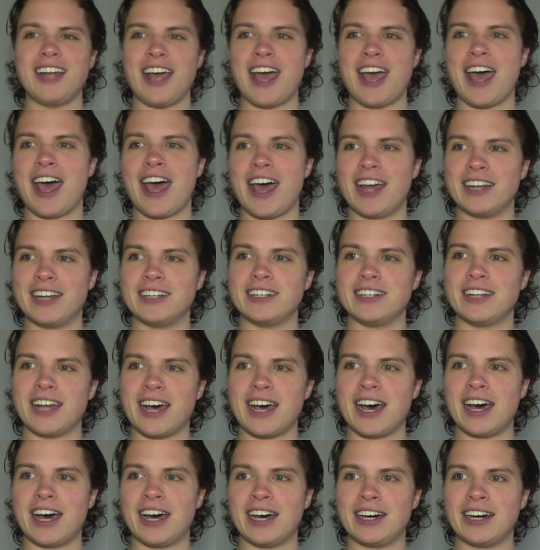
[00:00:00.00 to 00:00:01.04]
and
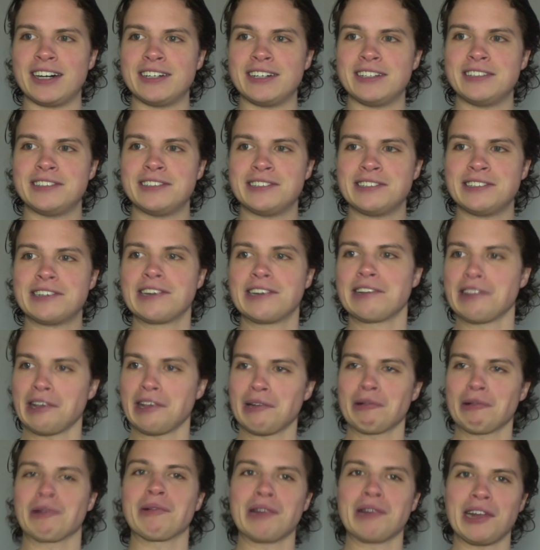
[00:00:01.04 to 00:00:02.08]
I think
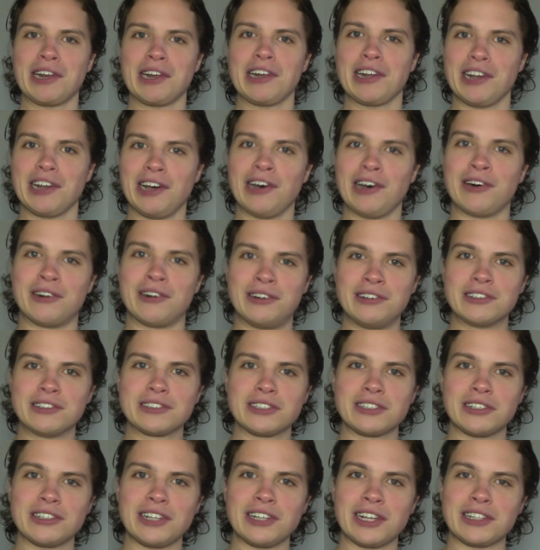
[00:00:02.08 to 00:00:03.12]
we're ready to go.
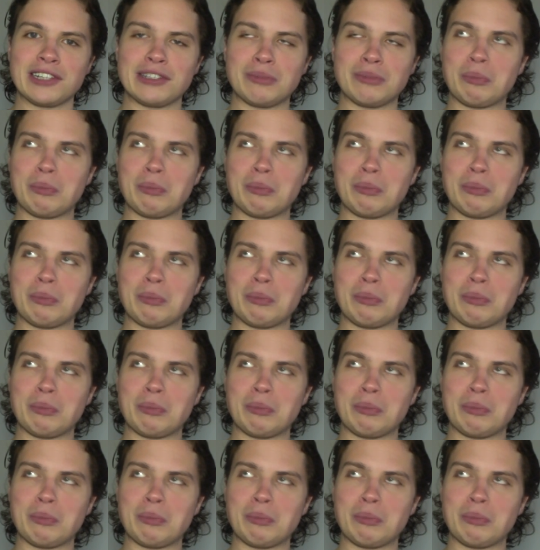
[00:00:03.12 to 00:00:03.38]
So let's